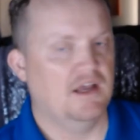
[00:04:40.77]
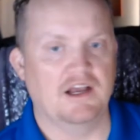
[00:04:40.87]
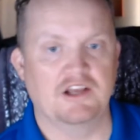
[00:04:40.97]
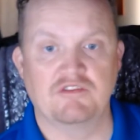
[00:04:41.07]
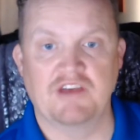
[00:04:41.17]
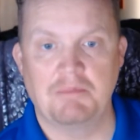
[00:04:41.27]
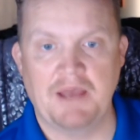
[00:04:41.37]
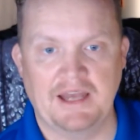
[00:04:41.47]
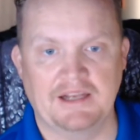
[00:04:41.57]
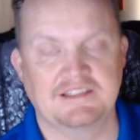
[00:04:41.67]
you've had
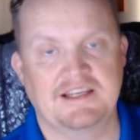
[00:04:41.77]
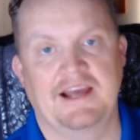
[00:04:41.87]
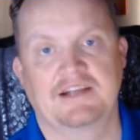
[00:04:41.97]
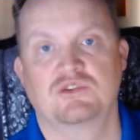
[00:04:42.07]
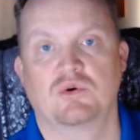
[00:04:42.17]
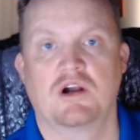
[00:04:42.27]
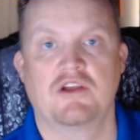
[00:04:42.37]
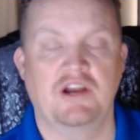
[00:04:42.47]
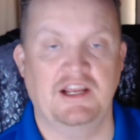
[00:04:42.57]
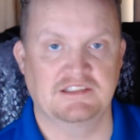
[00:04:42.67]
panic attacks or other
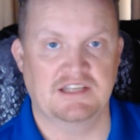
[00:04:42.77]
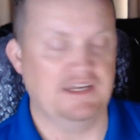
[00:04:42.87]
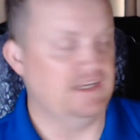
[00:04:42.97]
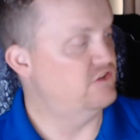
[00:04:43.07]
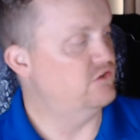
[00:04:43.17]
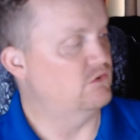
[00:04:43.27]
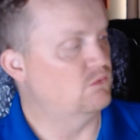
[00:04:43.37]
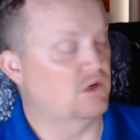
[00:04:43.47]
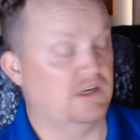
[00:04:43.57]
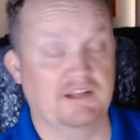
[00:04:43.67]
anxiety issues at
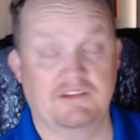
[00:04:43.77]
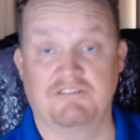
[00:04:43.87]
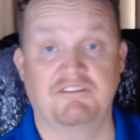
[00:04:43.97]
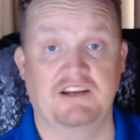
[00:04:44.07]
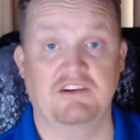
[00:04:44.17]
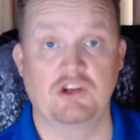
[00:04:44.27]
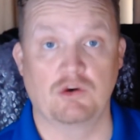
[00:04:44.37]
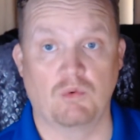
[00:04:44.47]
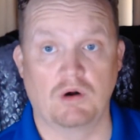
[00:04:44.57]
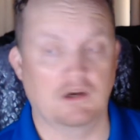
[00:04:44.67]
work, and it's affecting your
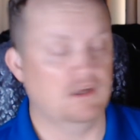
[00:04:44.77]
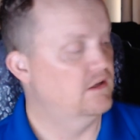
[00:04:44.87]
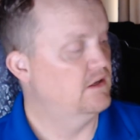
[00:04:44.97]
work.